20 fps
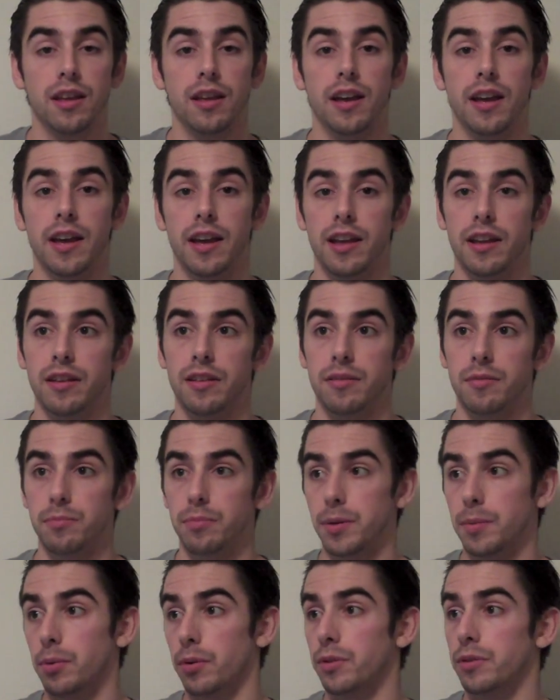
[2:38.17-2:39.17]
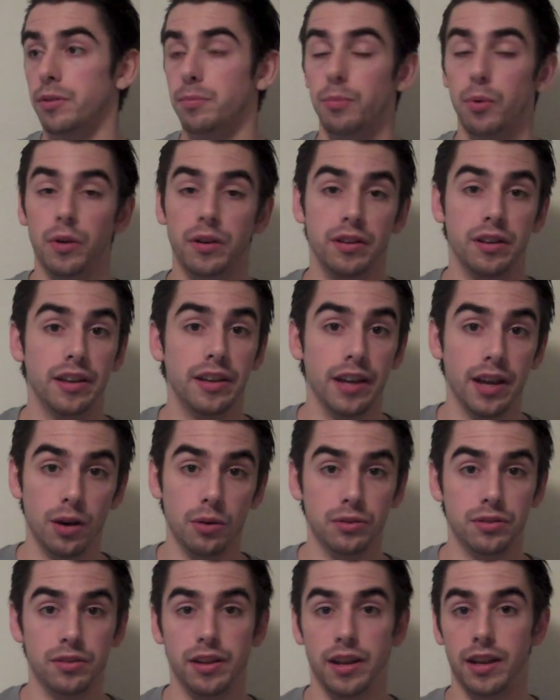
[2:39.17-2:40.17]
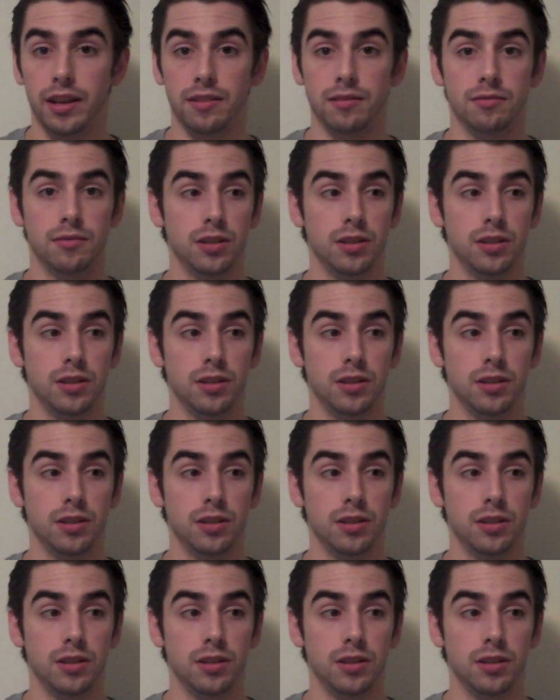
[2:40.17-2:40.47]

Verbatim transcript: And people just point to gout saying,